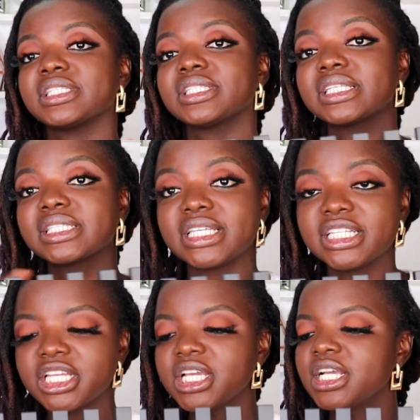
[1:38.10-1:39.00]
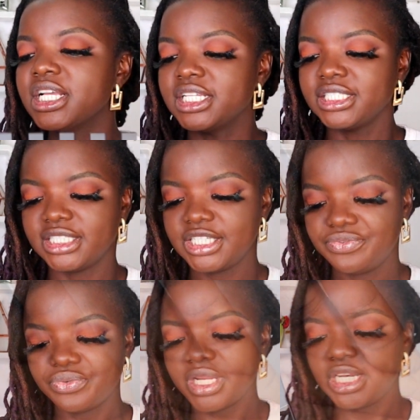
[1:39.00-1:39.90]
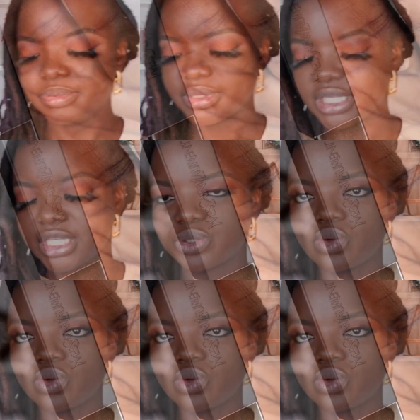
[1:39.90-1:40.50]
16 different lipsticks. So